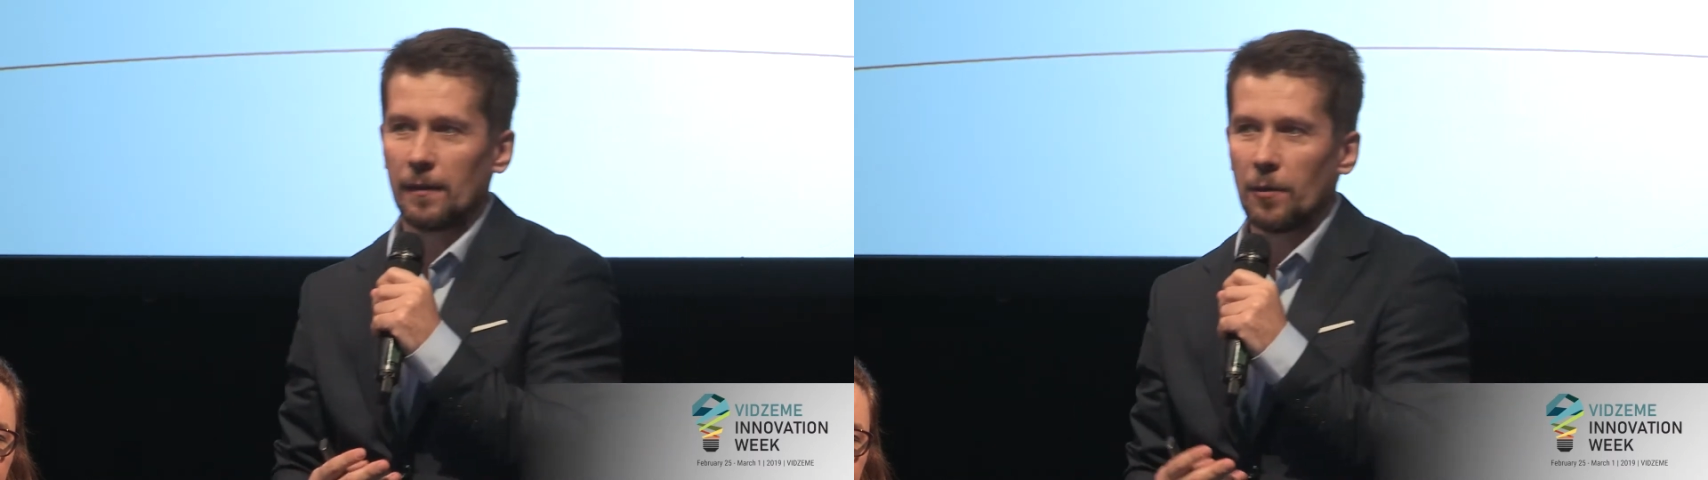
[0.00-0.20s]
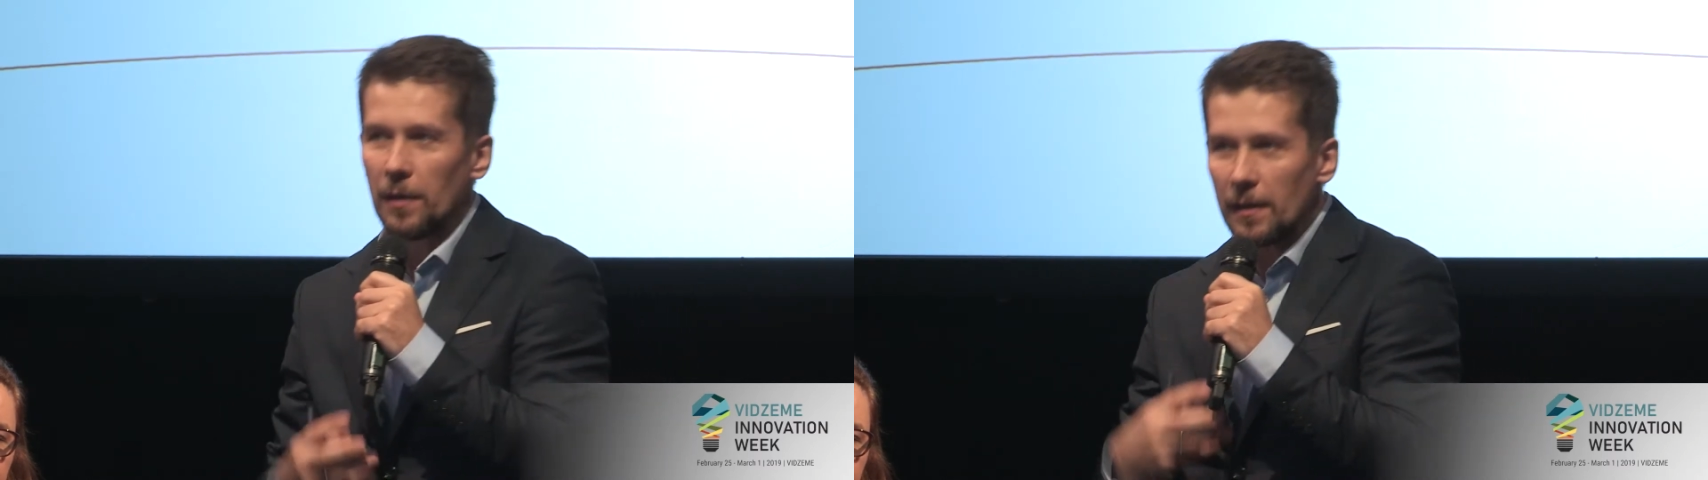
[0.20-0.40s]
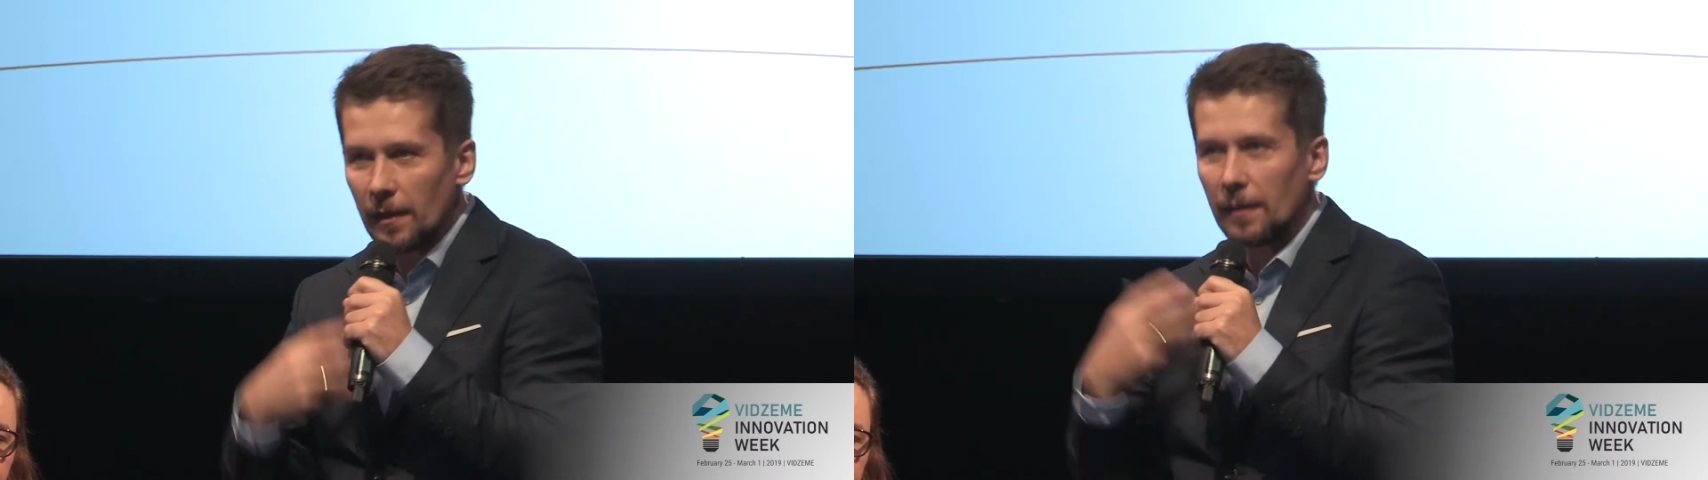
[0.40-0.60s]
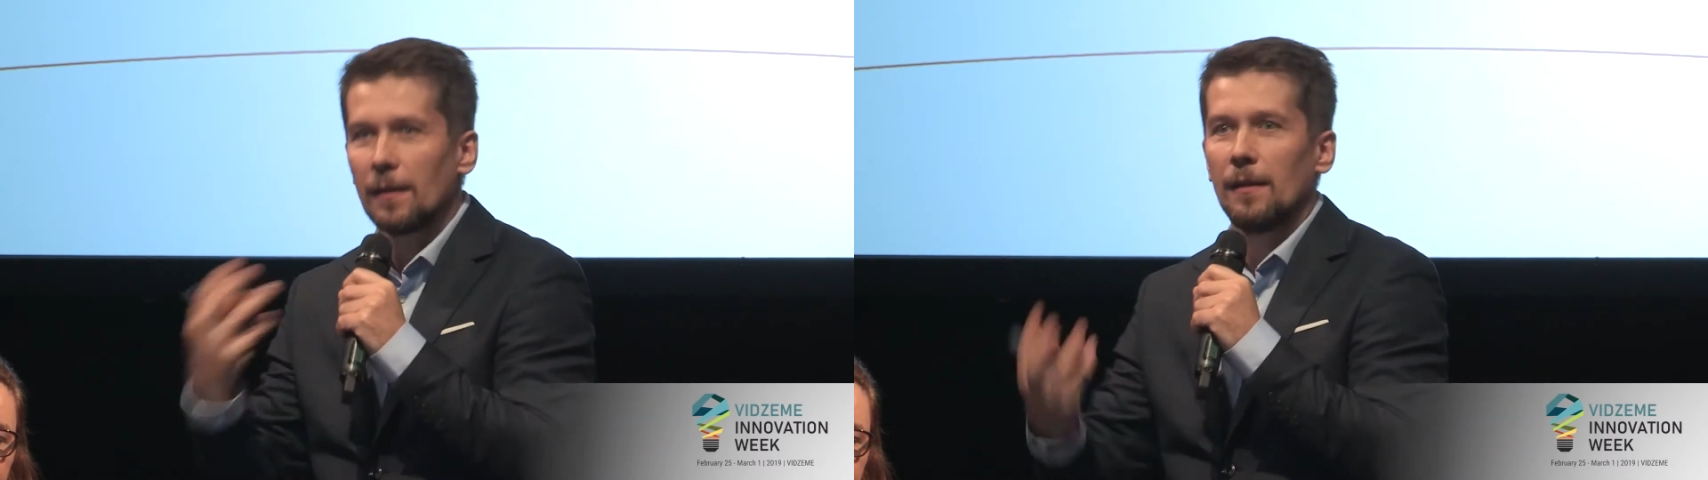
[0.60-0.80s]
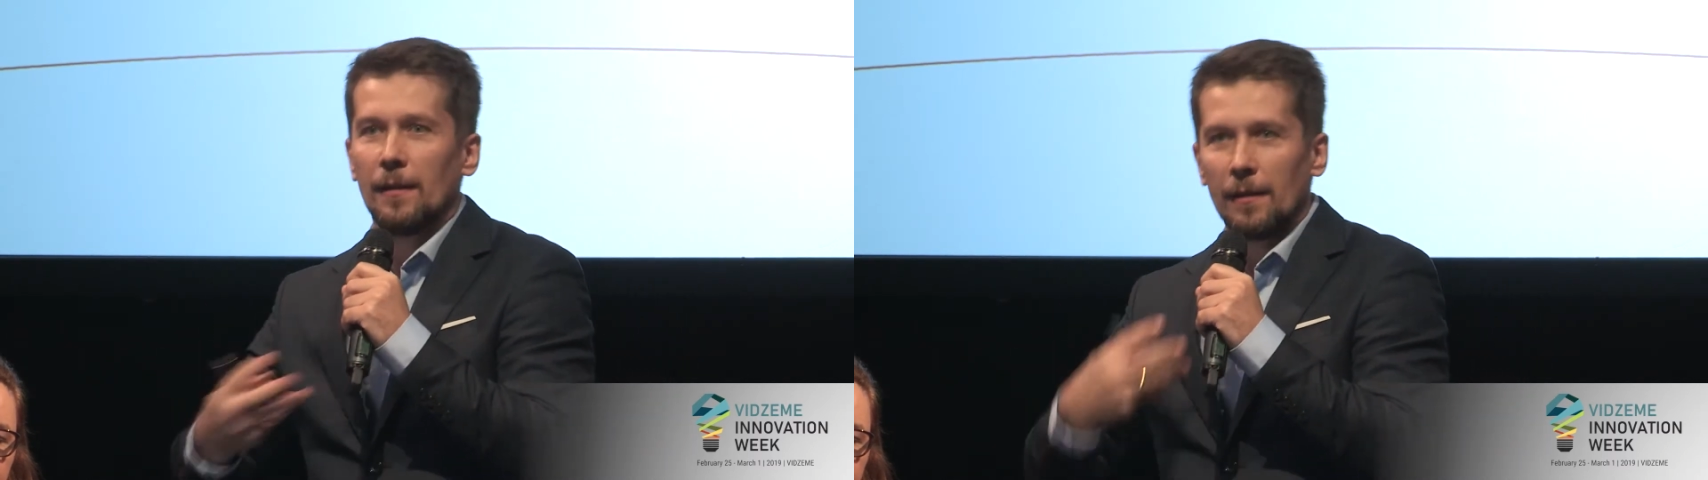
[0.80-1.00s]
We need
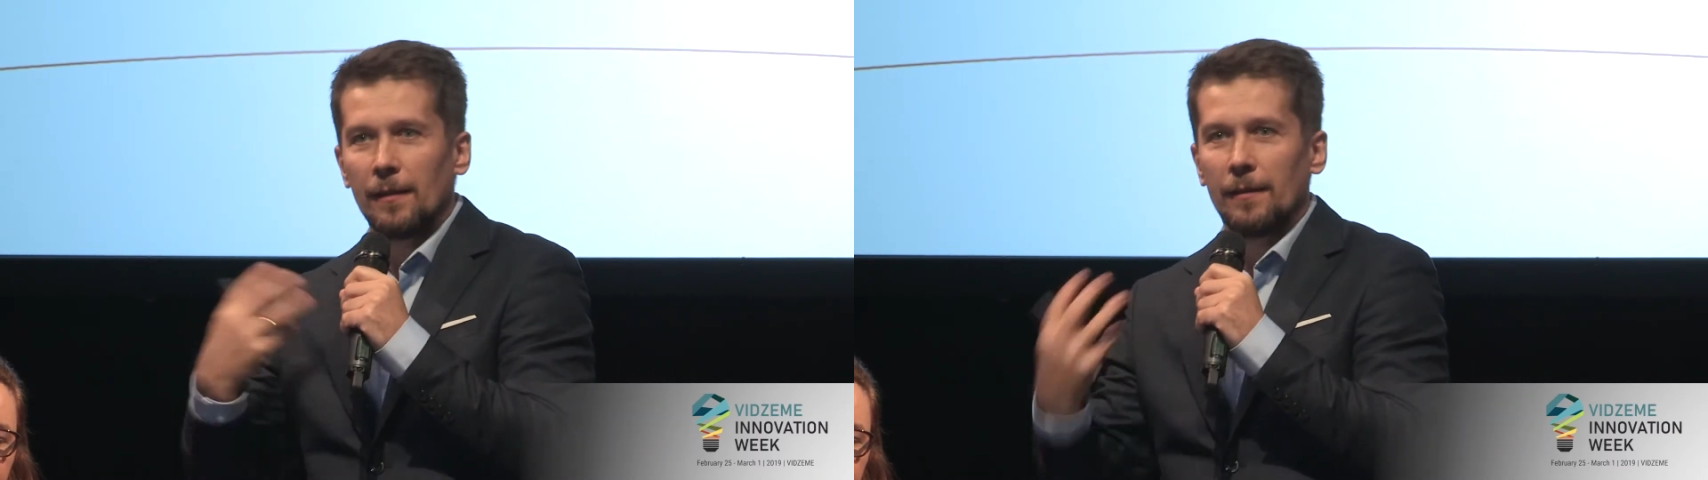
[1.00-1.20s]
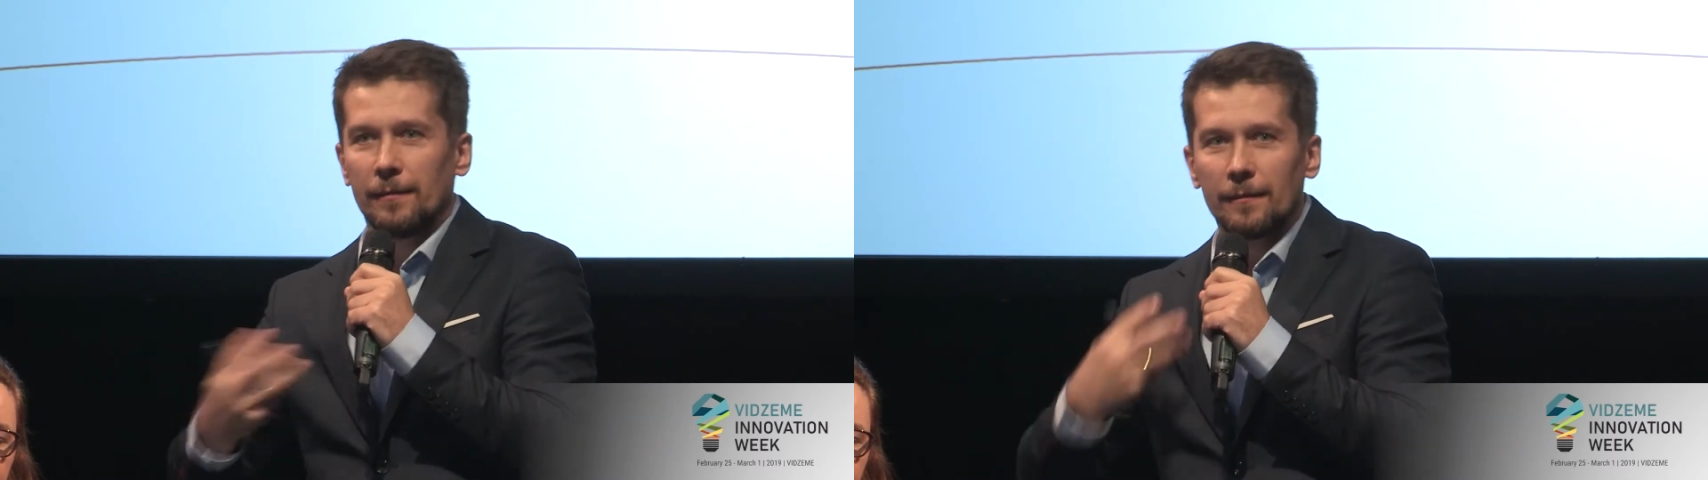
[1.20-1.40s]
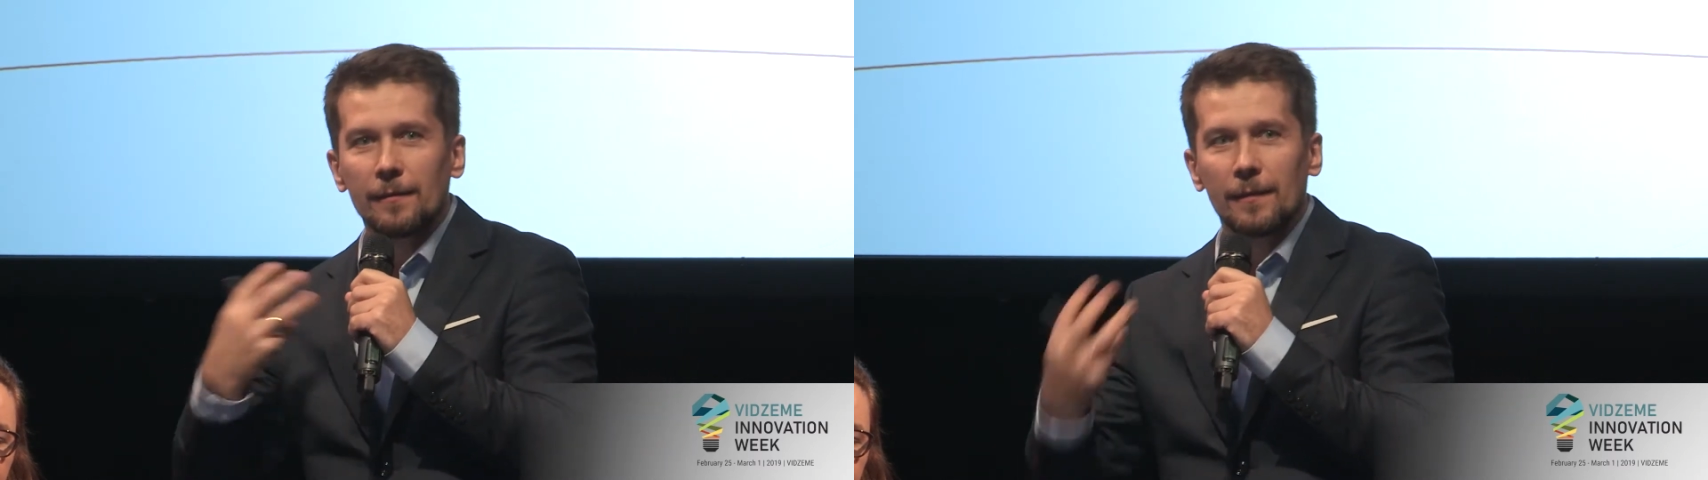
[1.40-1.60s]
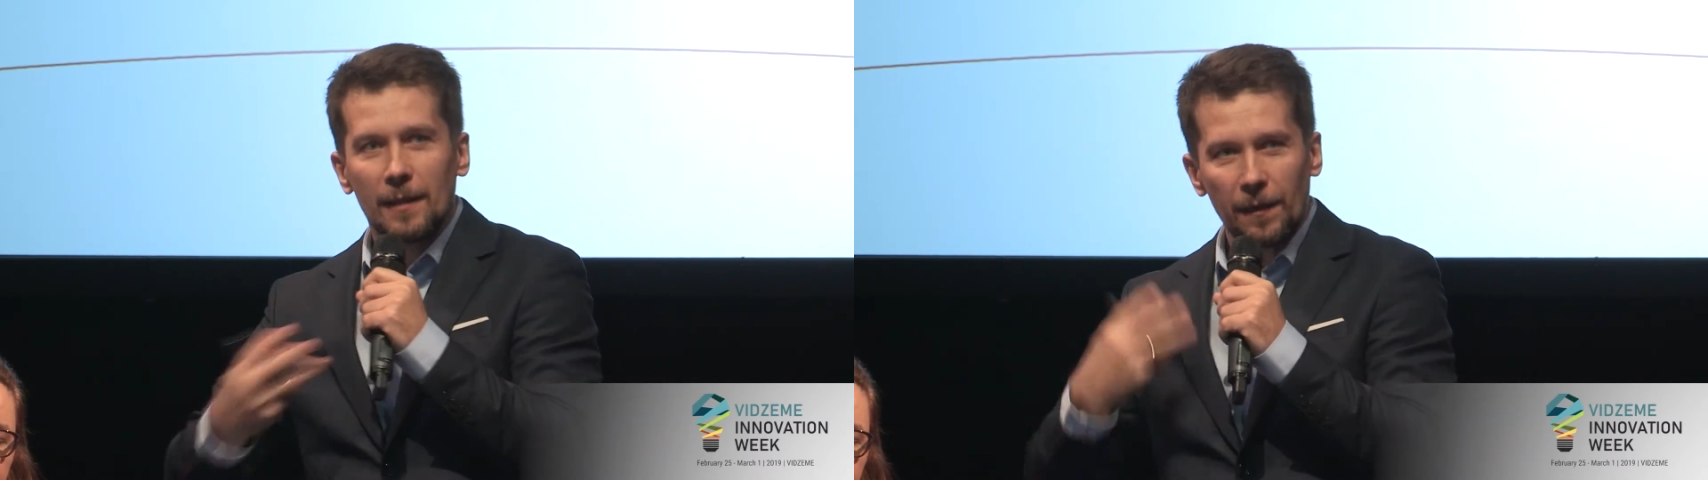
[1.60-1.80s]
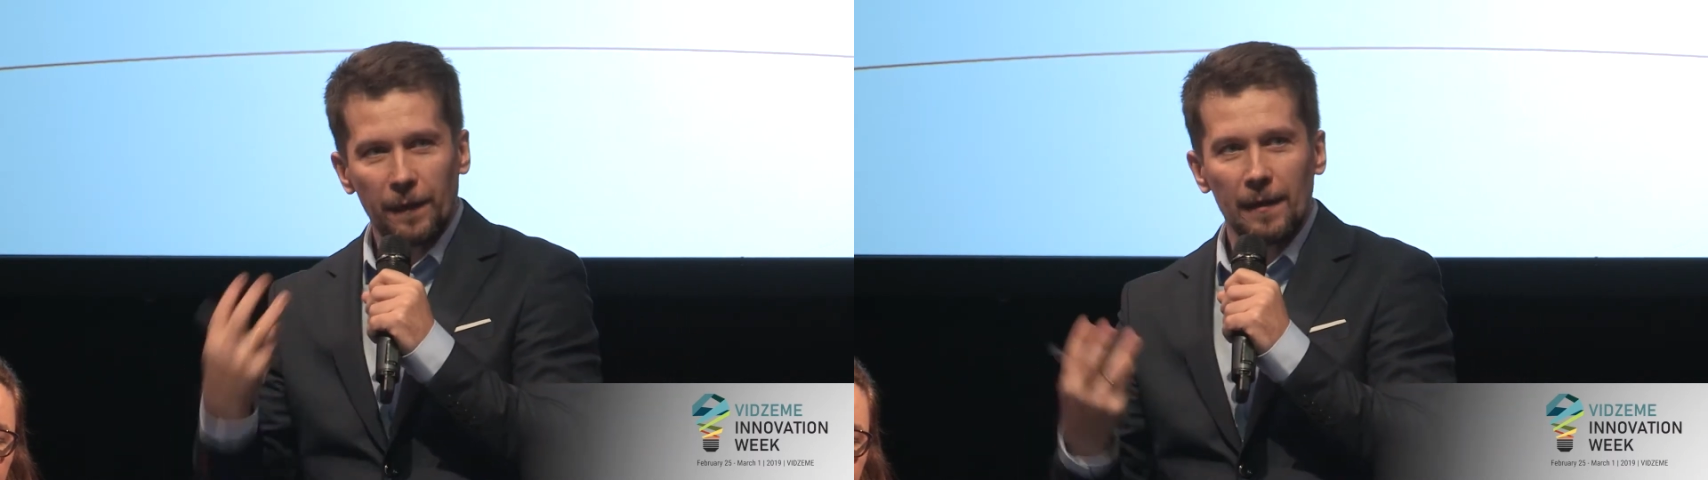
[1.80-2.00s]

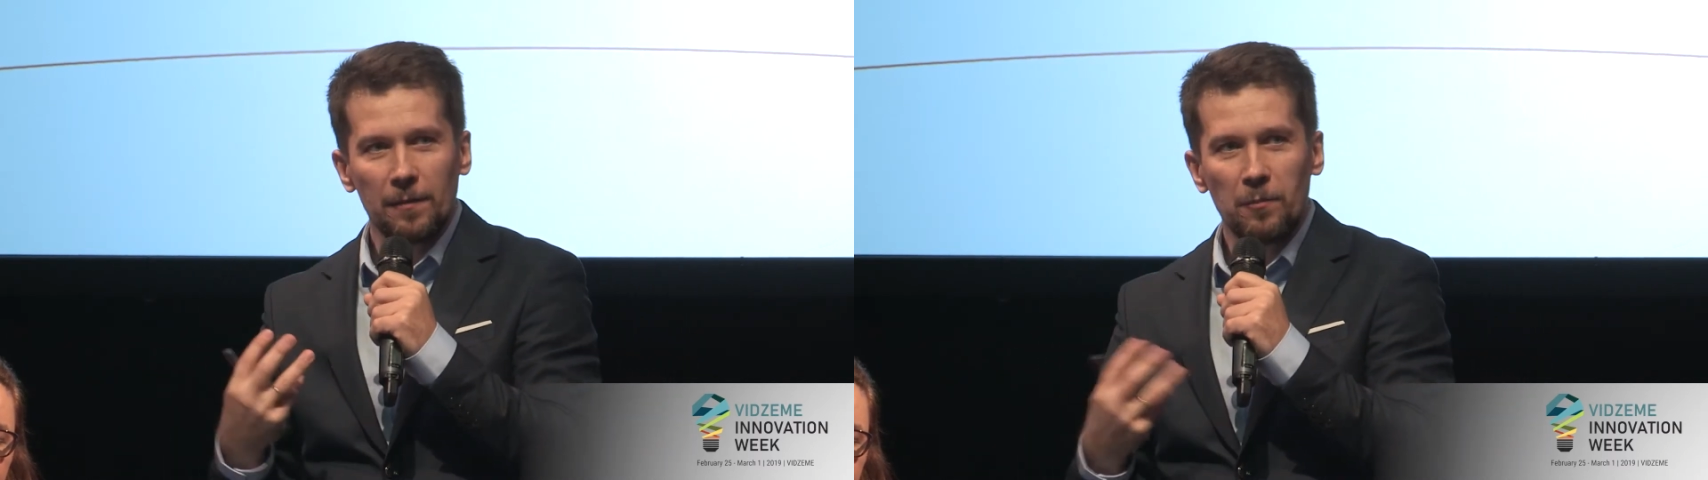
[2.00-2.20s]
different,